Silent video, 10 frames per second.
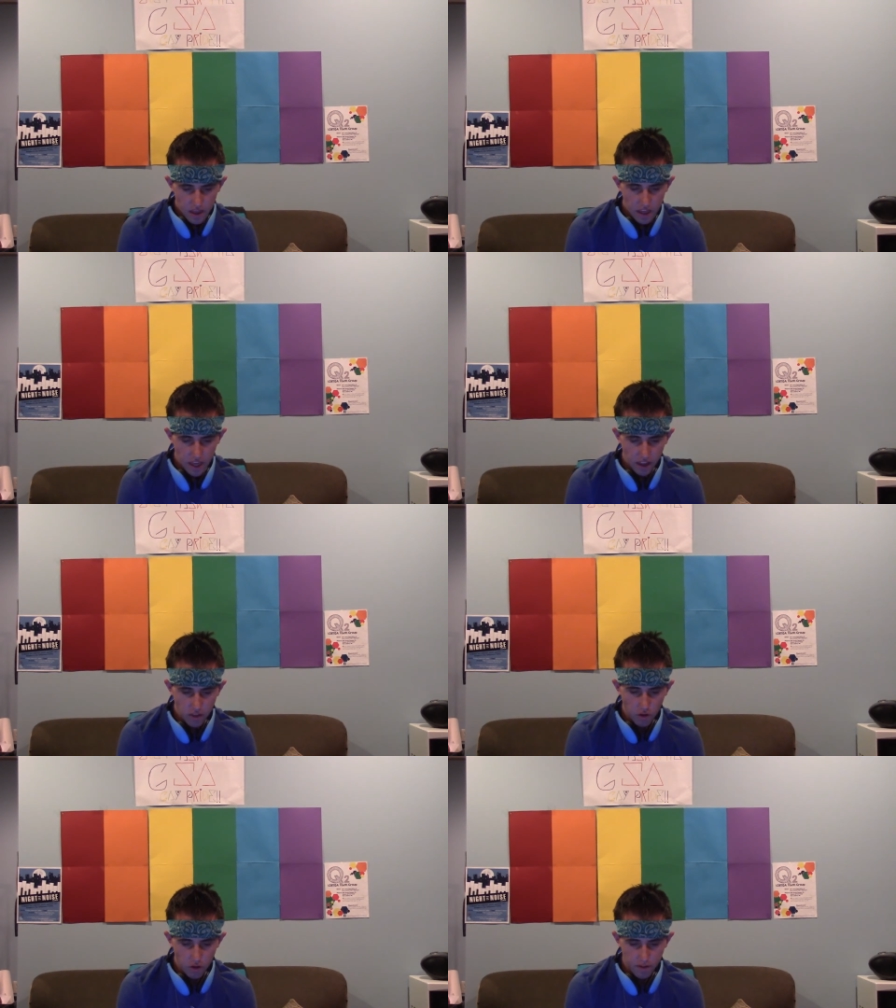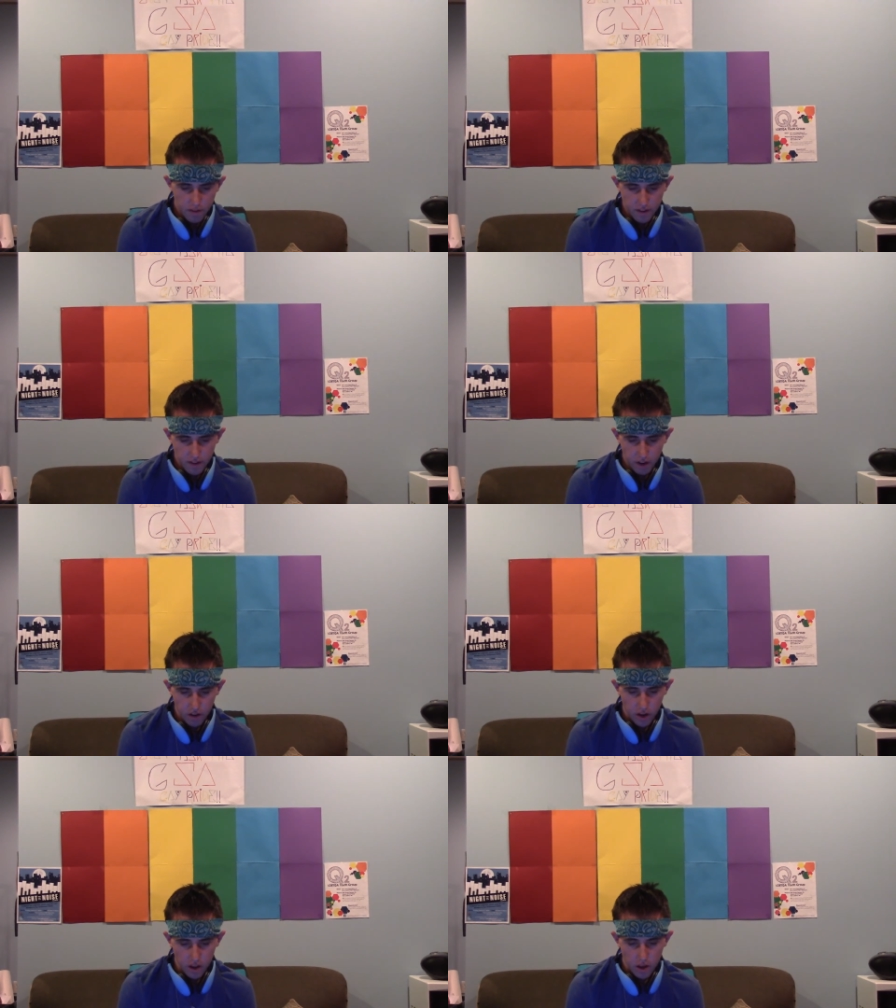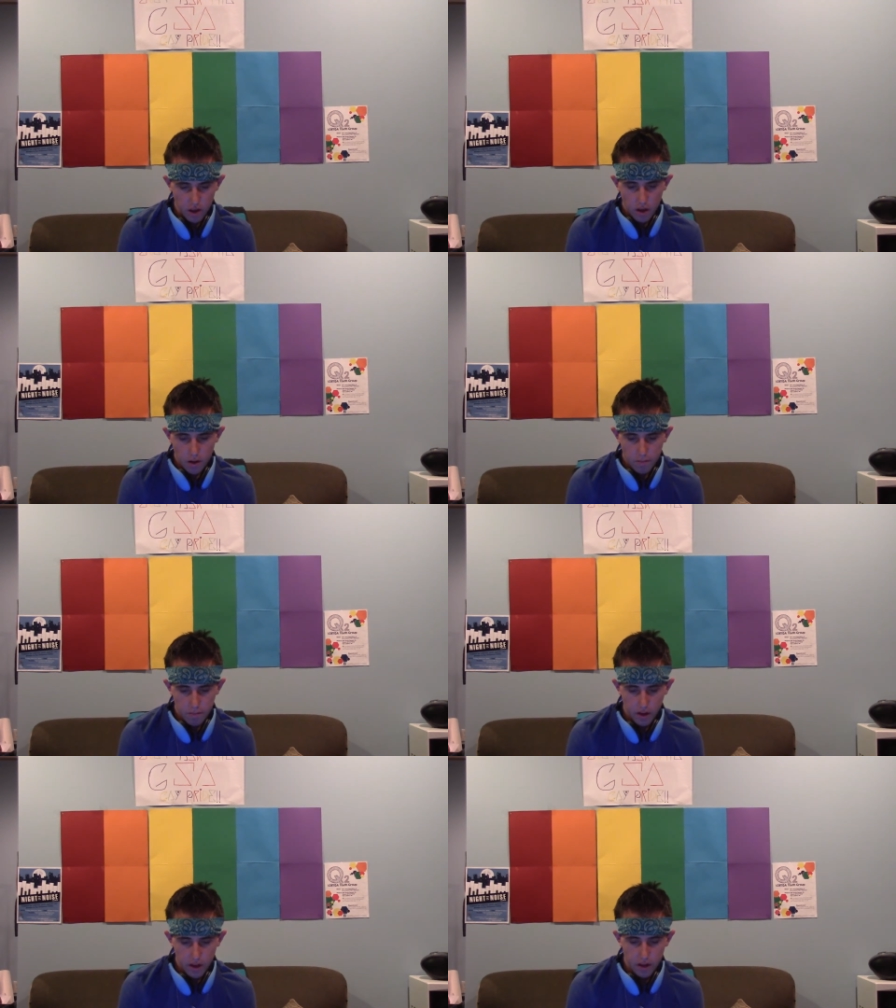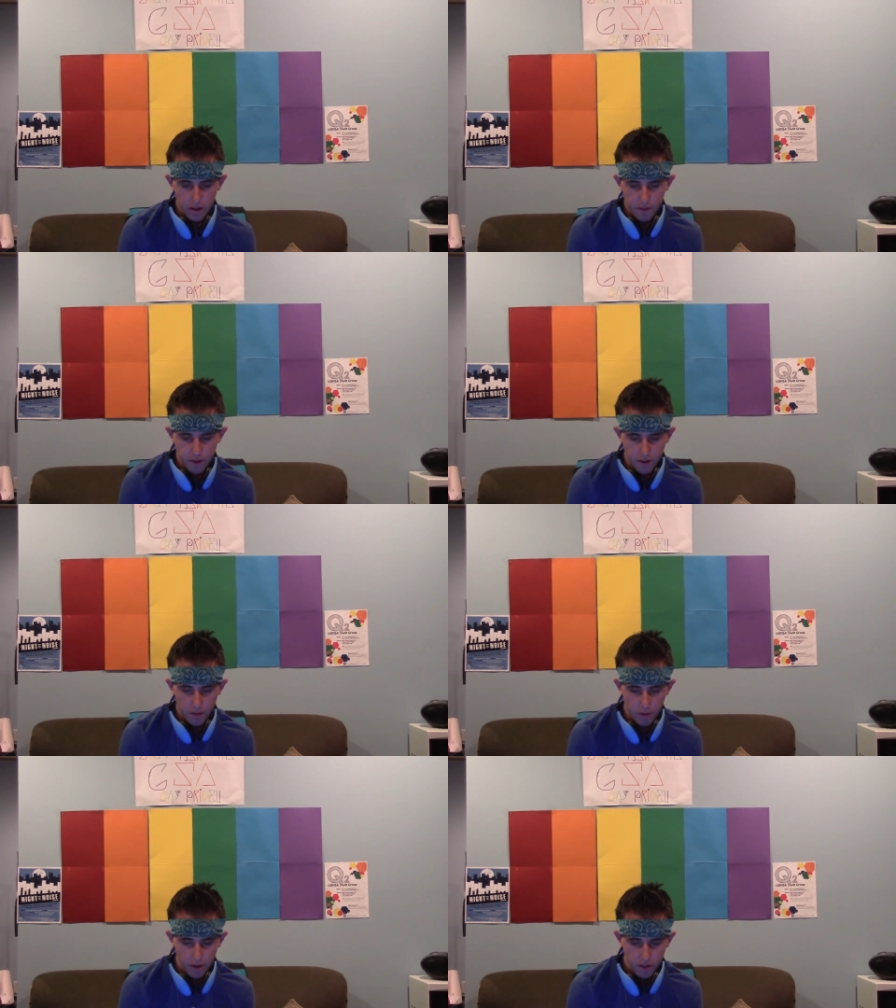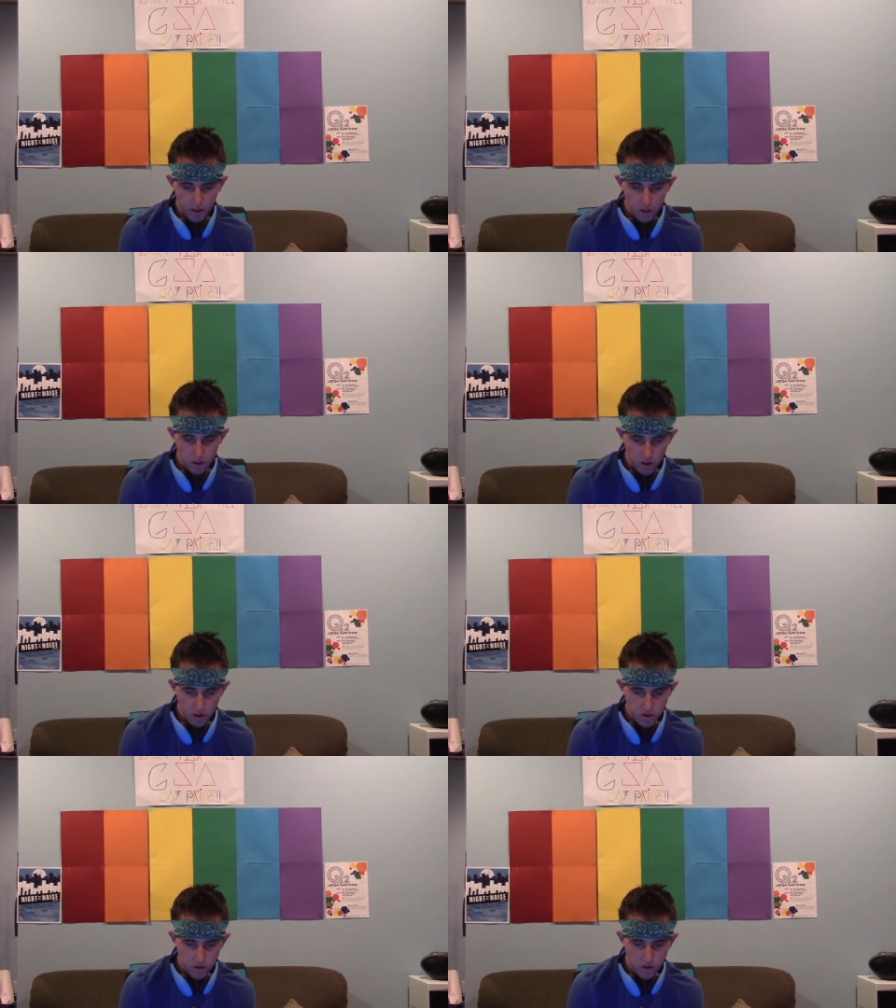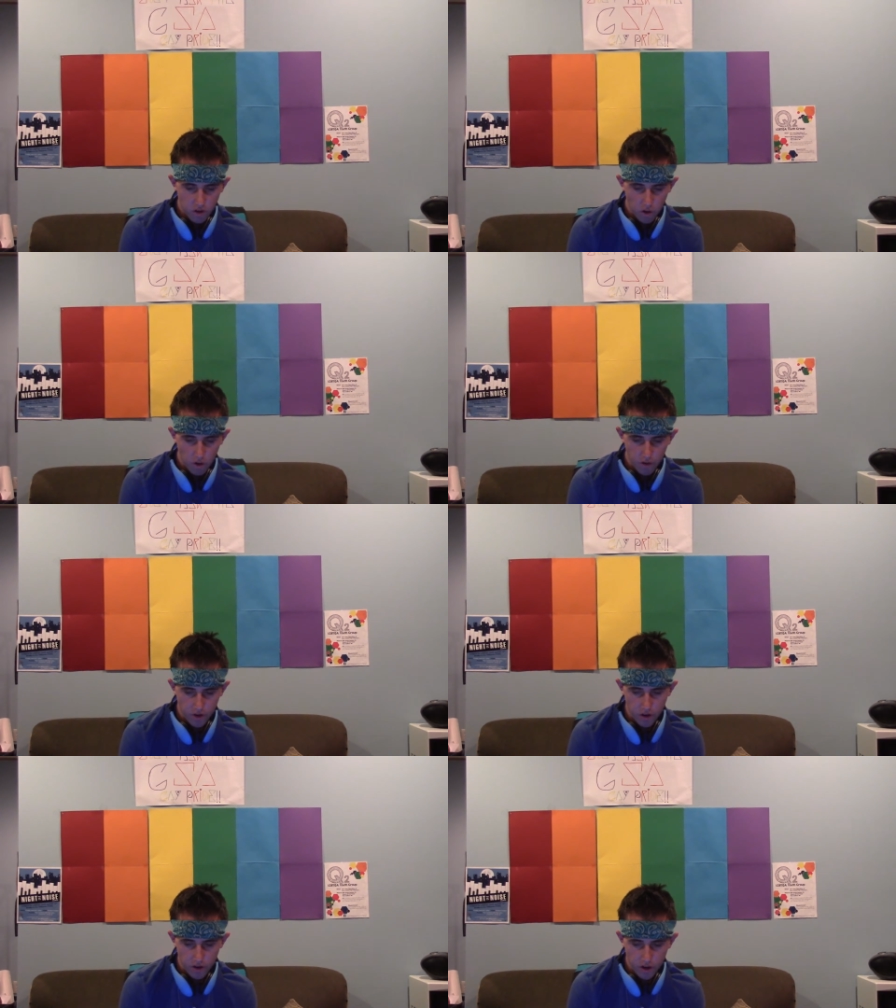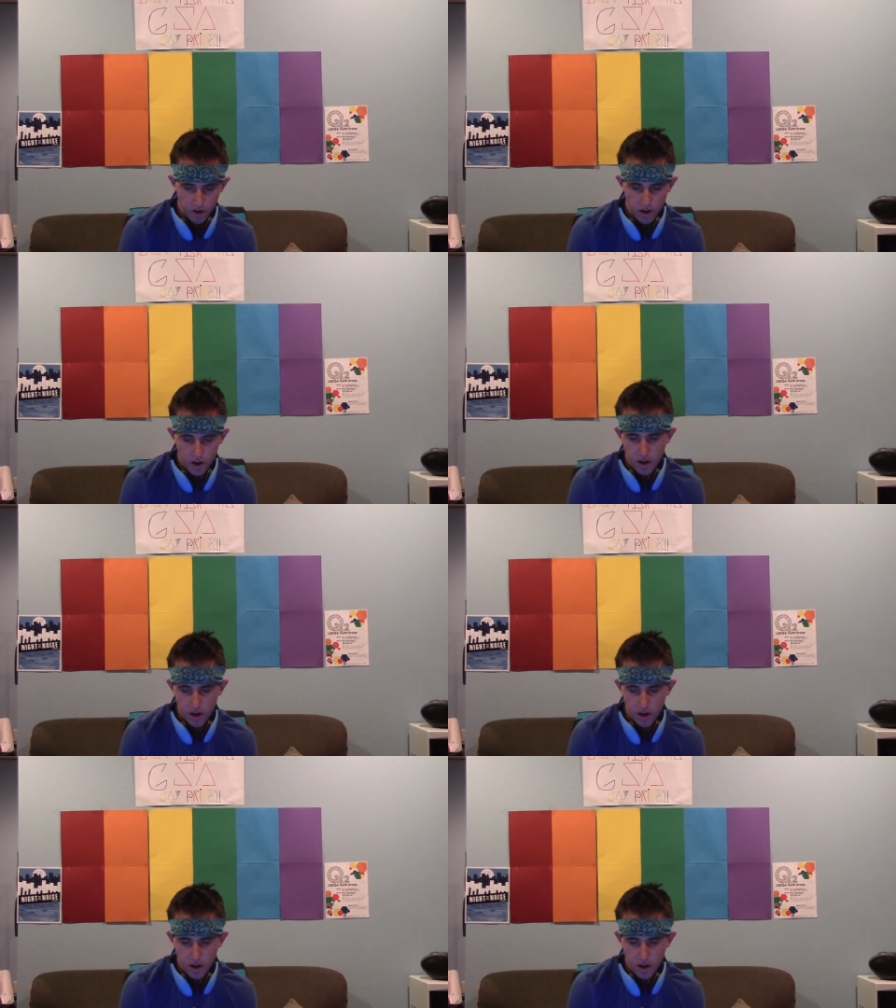He hadn't noticed me staring but for some reason looked over,